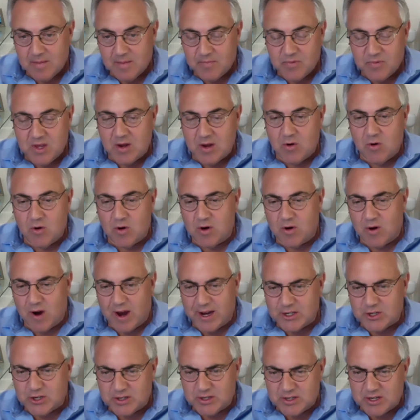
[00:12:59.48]
the
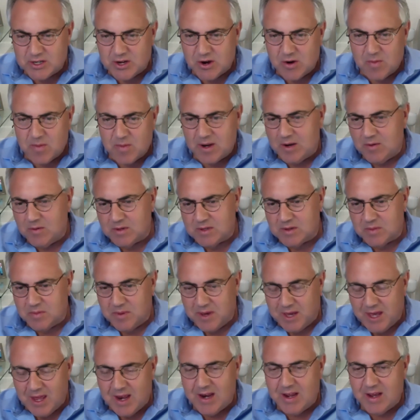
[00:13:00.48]
inauguration ceremony was the
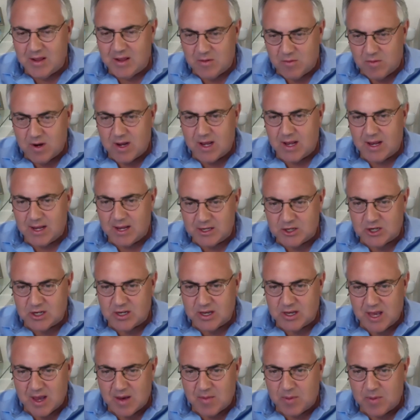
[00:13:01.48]
beginning of the re-election
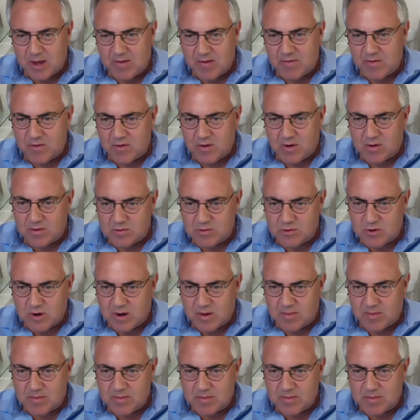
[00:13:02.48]
campaign for Donald Trump,